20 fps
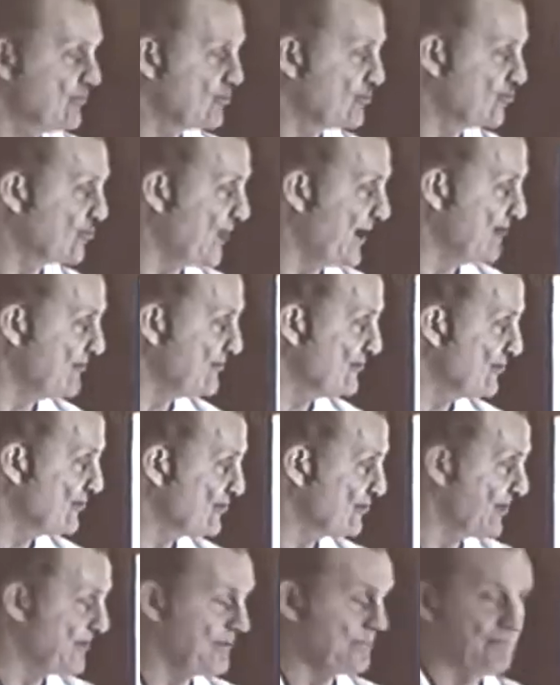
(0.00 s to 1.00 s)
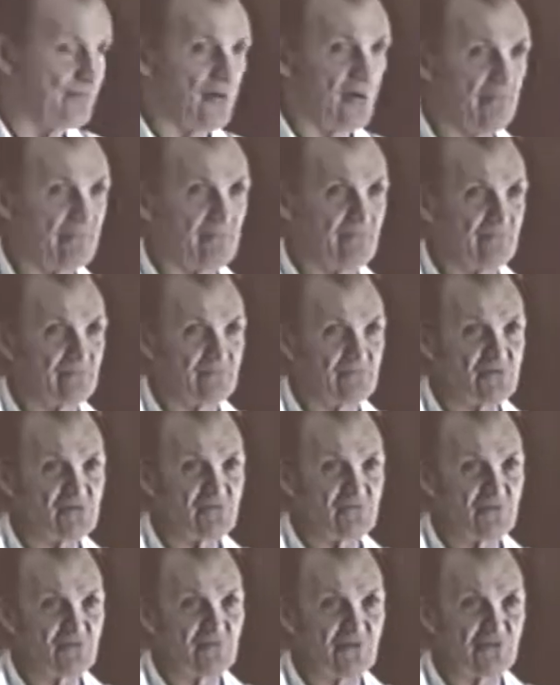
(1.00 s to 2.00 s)
with greater and greater
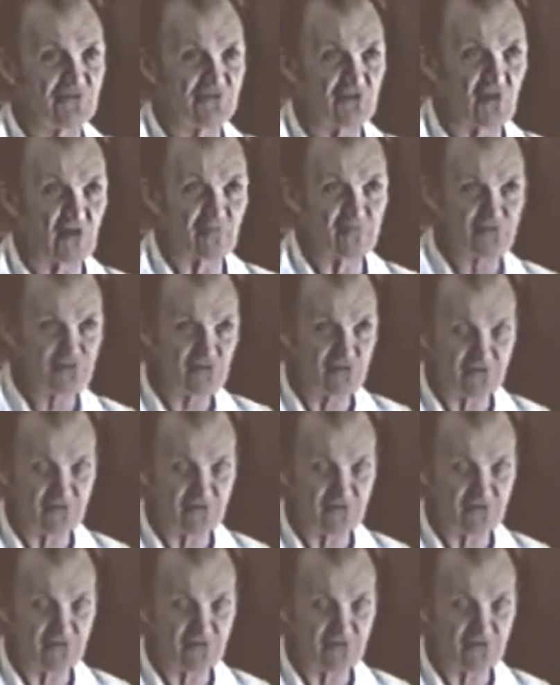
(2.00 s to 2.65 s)
problems, the time is